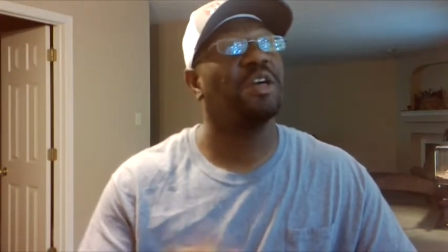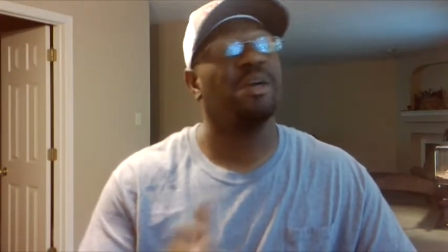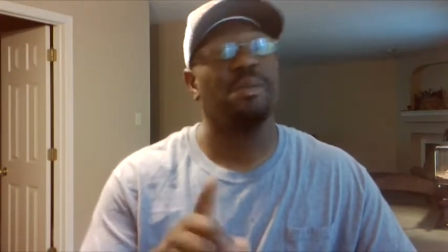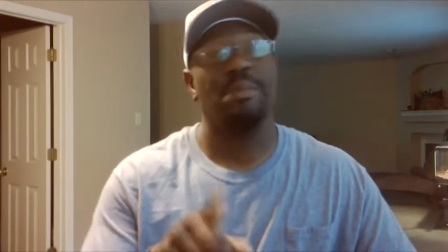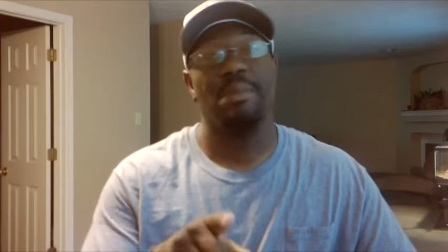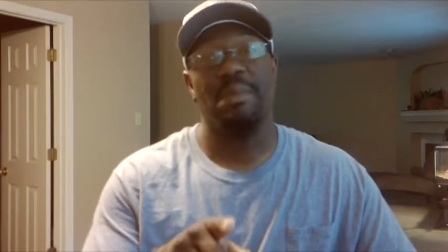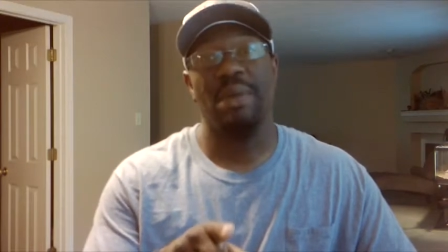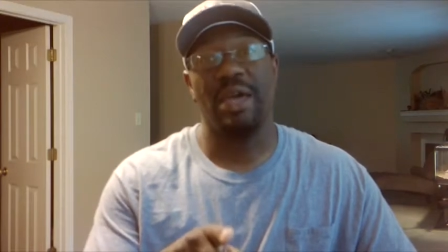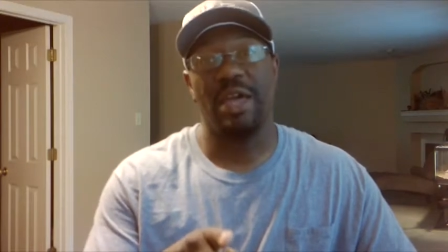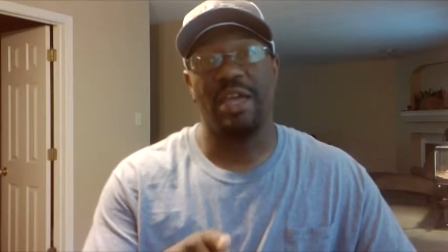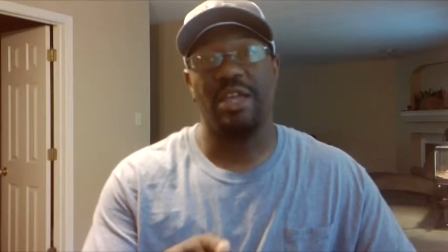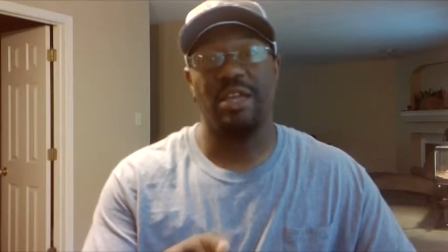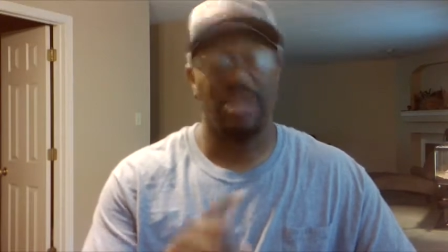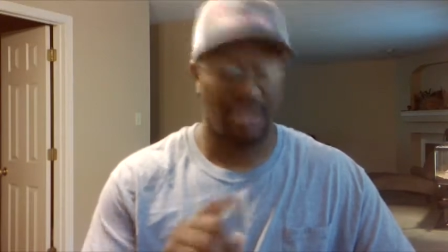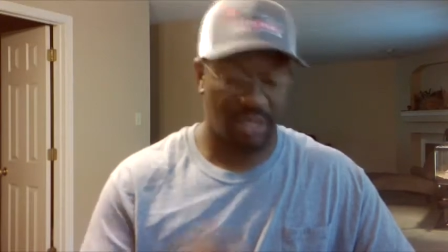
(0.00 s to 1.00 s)
May
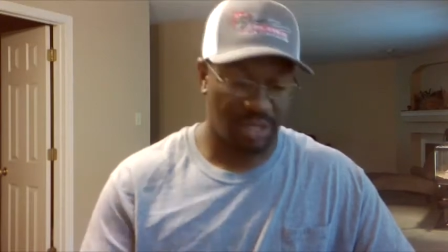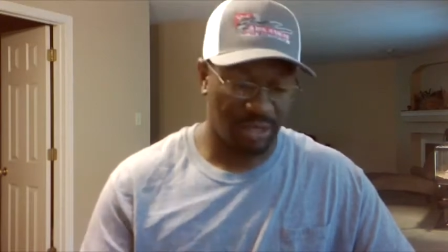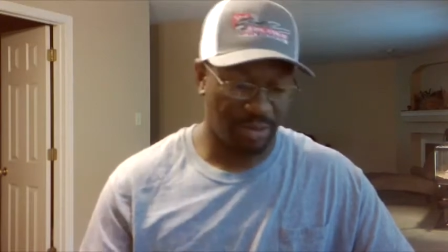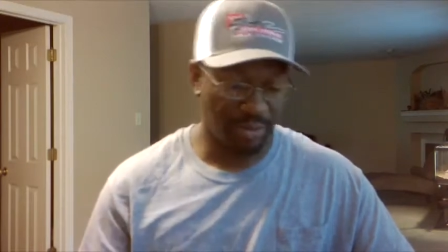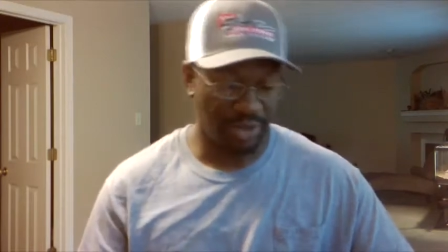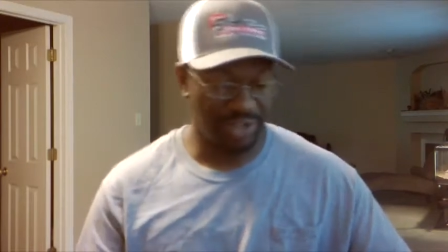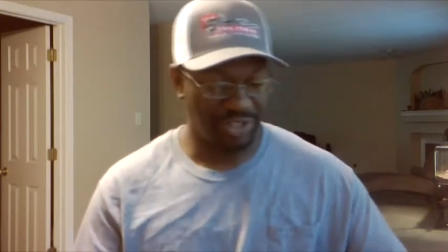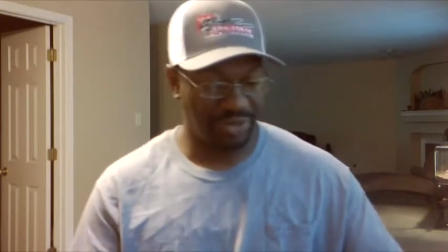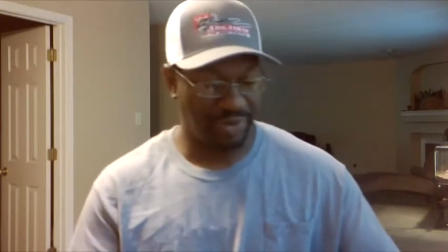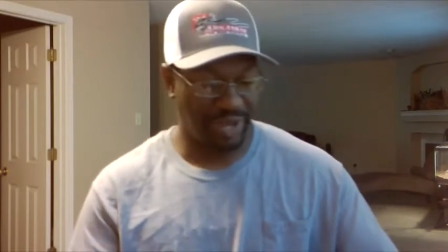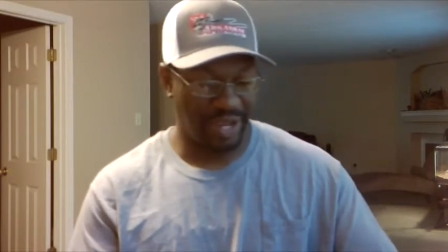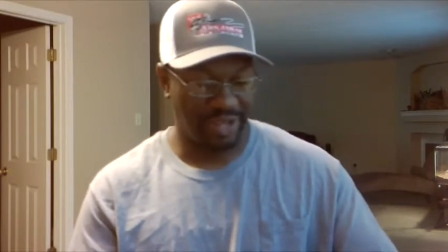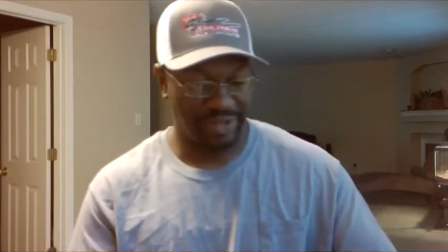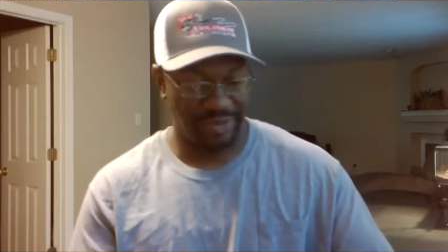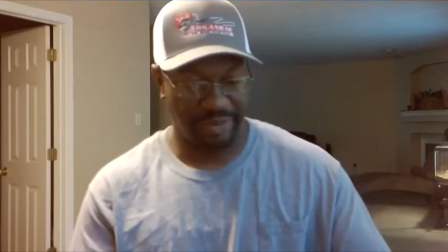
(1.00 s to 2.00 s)
Monster
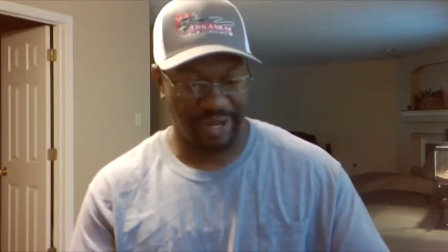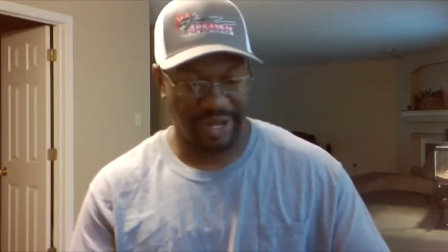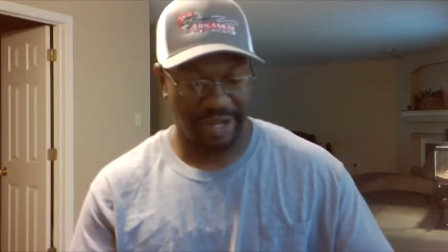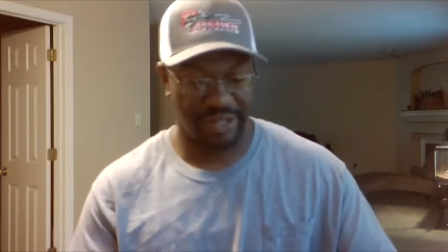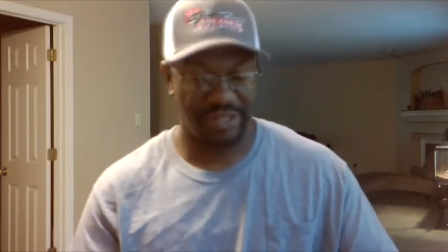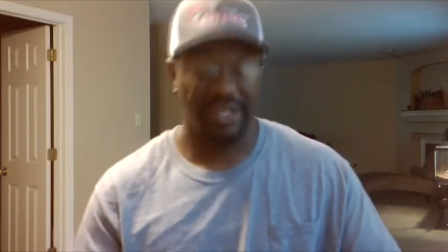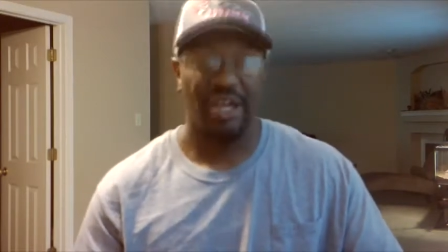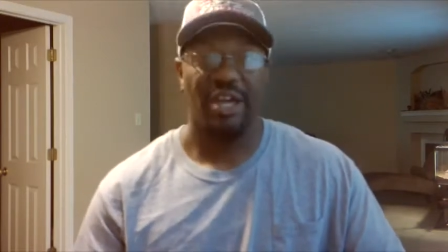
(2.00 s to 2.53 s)
Bass box.